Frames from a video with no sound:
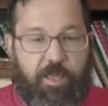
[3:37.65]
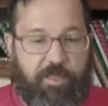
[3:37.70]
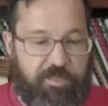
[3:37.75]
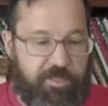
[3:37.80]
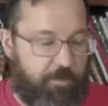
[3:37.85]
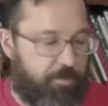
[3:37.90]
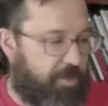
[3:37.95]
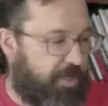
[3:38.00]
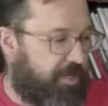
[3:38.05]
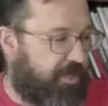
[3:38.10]
it's
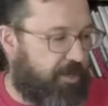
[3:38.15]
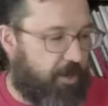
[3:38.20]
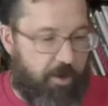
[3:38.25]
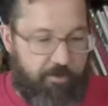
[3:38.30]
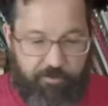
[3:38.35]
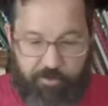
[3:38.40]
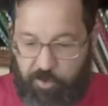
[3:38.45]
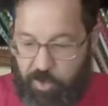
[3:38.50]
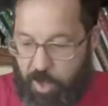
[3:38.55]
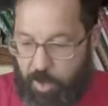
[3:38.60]
something he
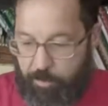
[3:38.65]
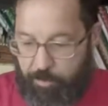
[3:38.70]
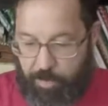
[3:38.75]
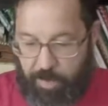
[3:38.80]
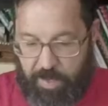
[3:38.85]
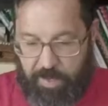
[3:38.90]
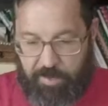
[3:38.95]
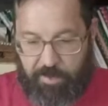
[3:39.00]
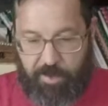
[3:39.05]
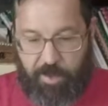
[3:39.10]
offered up,
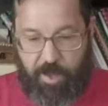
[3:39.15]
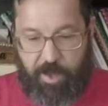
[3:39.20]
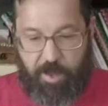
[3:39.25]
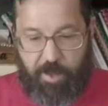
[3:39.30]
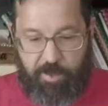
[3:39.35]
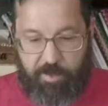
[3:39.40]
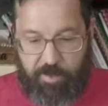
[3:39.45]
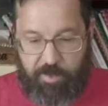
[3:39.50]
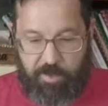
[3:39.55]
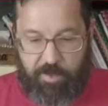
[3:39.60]
and
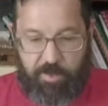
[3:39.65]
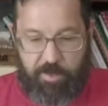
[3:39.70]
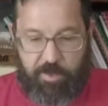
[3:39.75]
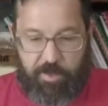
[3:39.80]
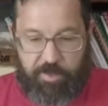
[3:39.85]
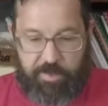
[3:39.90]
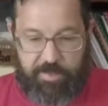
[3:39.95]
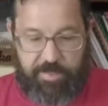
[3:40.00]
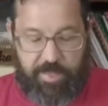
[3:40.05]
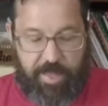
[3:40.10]

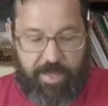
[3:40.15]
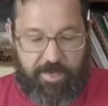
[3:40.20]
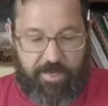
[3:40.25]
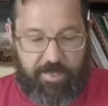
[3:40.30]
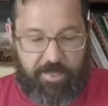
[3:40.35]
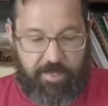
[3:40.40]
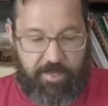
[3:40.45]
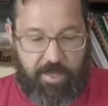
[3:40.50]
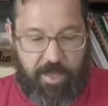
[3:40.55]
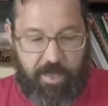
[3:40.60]

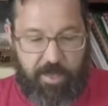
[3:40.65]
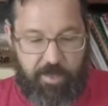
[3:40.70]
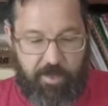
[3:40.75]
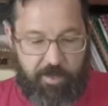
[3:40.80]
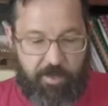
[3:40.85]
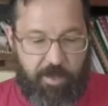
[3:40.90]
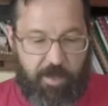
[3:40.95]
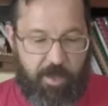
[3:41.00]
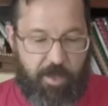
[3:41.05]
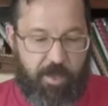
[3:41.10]
gladly
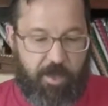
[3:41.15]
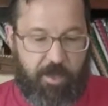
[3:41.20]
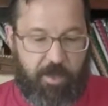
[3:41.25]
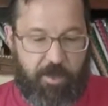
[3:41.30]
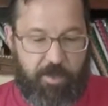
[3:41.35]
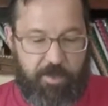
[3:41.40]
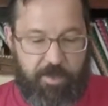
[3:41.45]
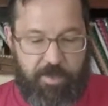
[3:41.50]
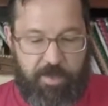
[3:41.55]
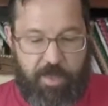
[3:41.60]

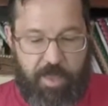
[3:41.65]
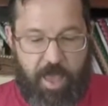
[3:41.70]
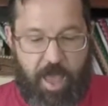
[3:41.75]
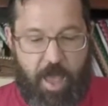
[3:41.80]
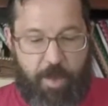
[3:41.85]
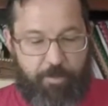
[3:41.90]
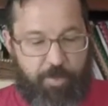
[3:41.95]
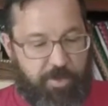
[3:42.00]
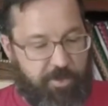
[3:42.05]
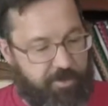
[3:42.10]

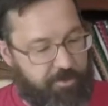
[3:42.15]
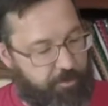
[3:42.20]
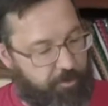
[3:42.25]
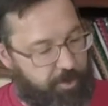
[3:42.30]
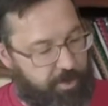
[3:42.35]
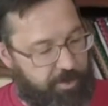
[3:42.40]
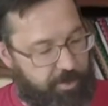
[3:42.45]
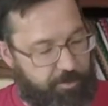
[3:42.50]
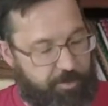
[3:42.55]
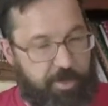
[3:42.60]
happy to throw
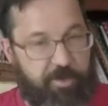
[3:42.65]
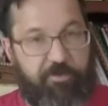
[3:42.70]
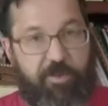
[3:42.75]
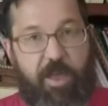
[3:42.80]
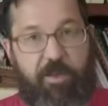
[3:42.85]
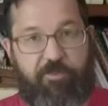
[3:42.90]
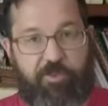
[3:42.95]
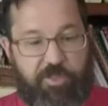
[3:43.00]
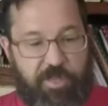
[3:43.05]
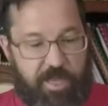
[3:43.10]
a little bit of
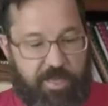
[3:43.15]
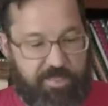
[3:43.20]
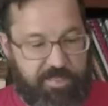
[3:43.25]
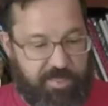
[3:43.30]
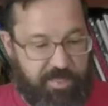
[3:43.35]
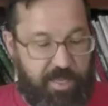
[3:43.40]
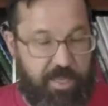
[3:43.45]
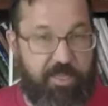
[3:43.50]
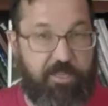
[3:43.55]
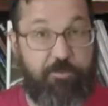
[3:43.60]

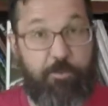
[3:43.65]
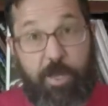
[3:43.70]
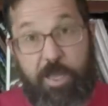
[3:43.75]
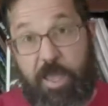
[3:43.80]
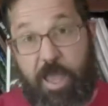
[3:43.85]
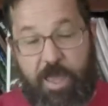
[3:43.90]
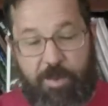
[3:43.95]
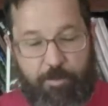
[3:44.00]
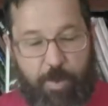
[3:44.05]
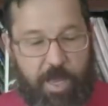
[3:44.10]
advertising his
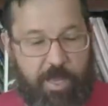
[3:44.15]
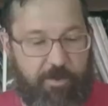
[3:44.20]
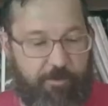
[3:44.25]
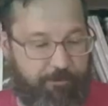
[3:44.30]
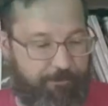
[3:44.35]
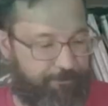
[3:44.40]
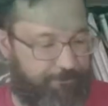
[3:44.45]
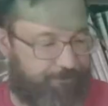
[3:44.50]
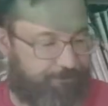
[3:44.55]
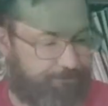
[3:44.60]
way and mine.